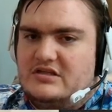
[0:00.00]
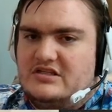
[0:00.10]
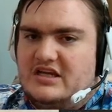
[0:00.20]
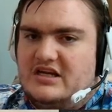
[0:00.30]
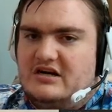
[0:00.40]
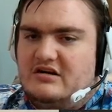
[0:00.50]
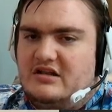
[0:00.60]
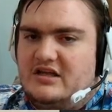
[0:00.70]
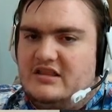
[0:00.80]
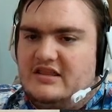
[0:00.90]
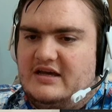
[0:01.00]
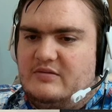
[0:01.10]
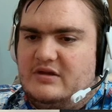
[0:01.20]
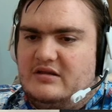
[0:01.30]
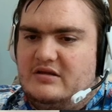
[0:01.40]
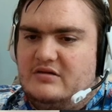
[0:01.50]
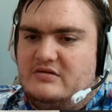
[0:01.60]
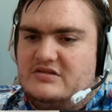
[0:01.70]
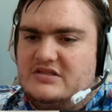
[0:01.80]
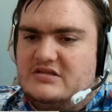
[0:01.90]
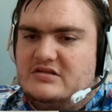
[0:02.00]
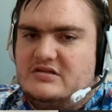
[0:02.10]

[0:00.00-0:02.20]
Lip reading: So we got an area like that we can use.